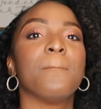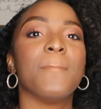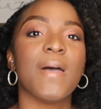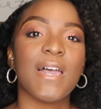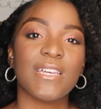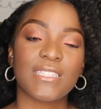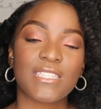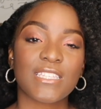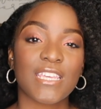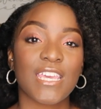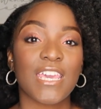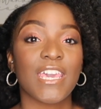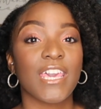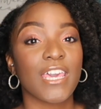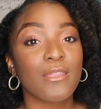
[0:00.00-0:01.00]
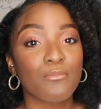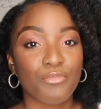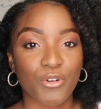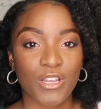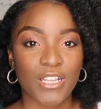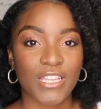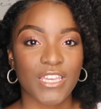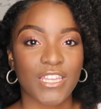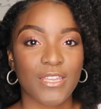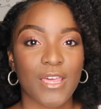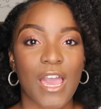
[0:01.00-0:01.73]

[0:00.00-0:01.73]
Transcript: met in Brooklyn.